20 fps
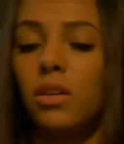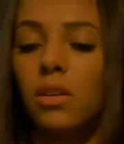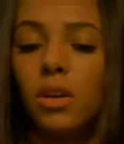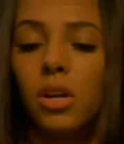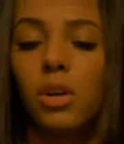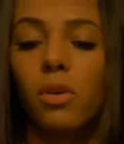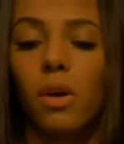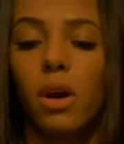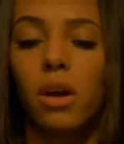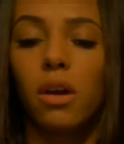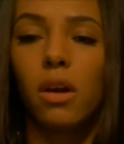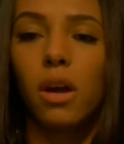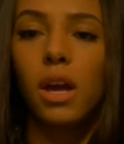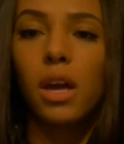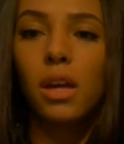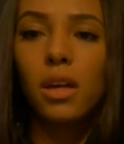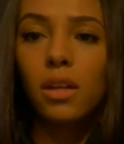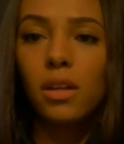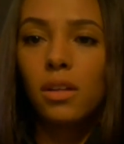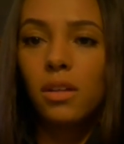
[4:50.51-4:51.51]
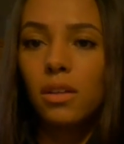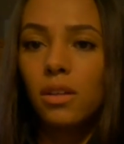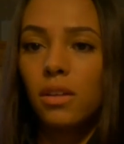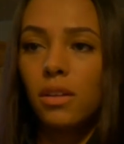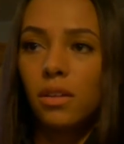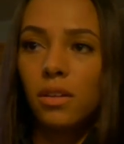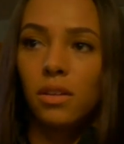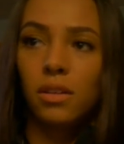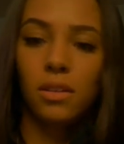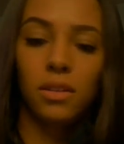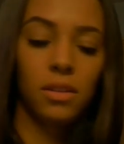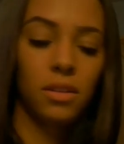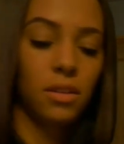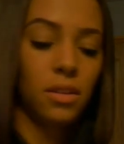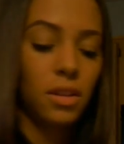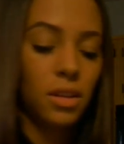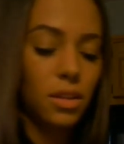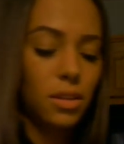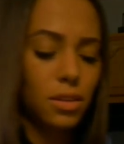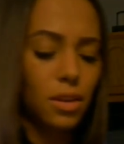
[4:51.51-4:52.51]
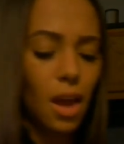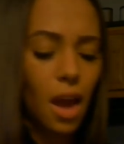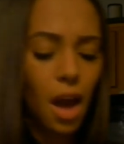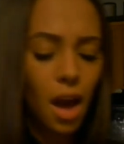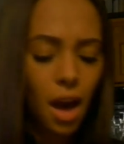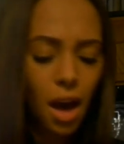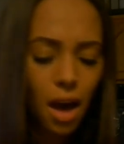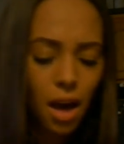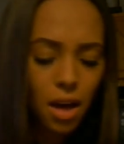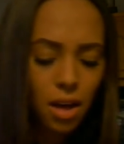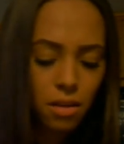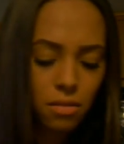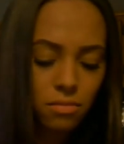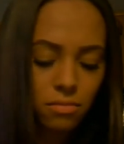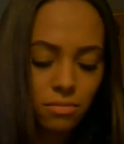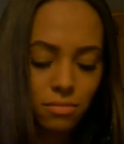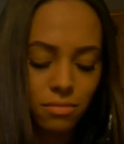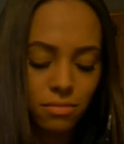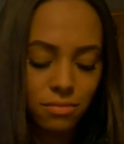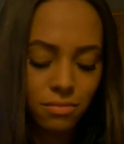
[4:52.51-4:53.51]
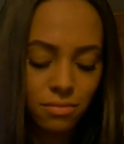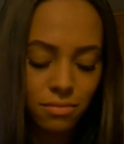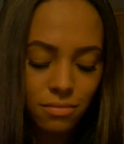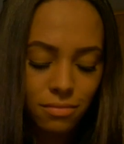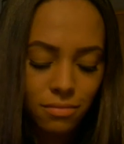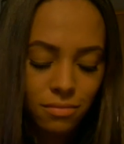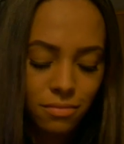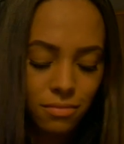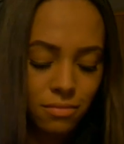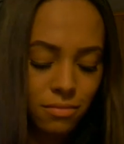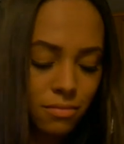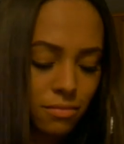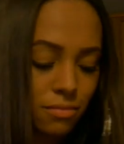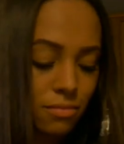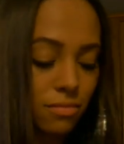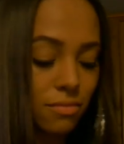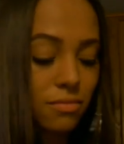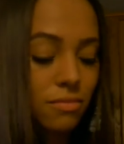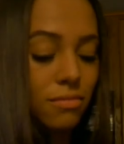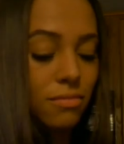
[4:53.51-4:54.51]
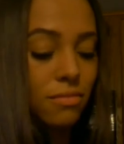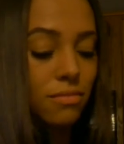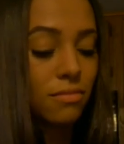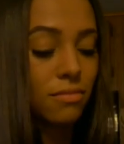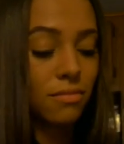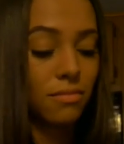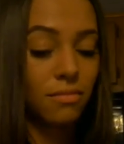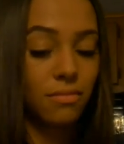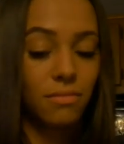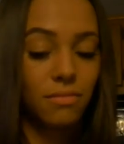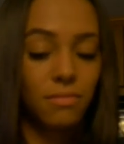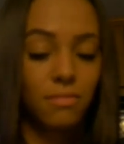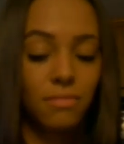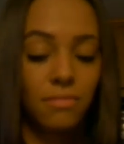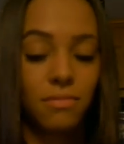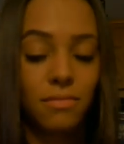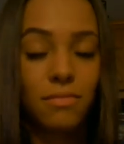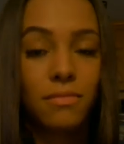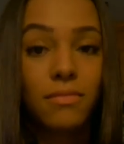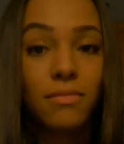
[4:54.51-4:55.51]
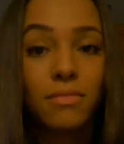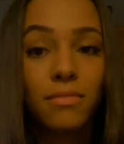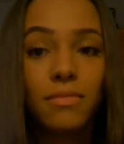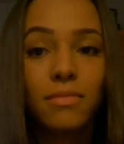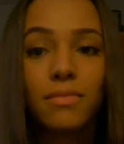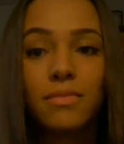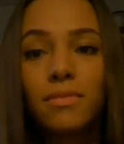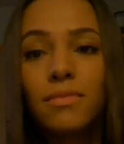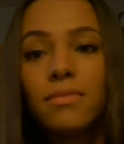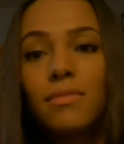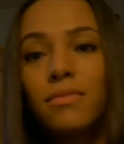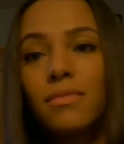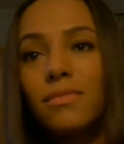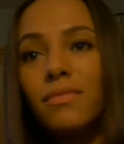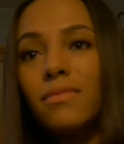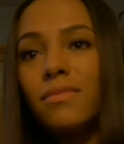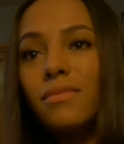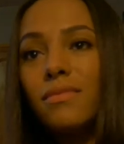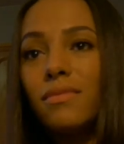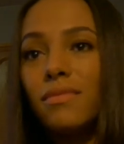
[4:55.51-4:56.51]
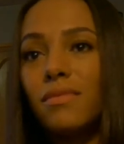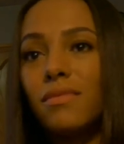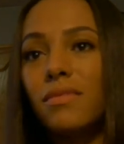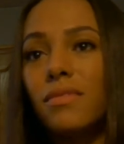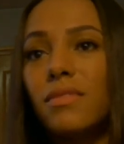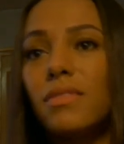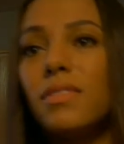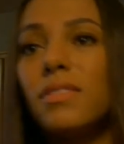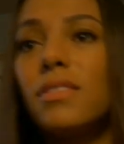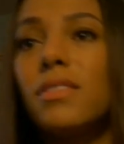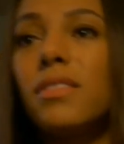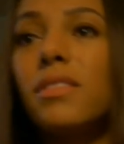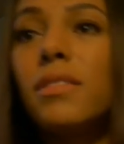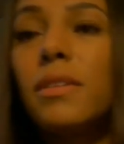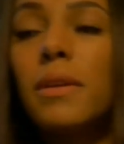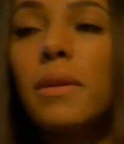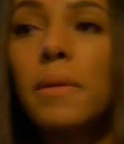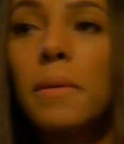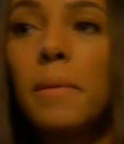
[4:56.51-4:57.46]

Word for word: Are you hungry? Yeah. Yeah? Uh, mm, um, um, um, eat, um,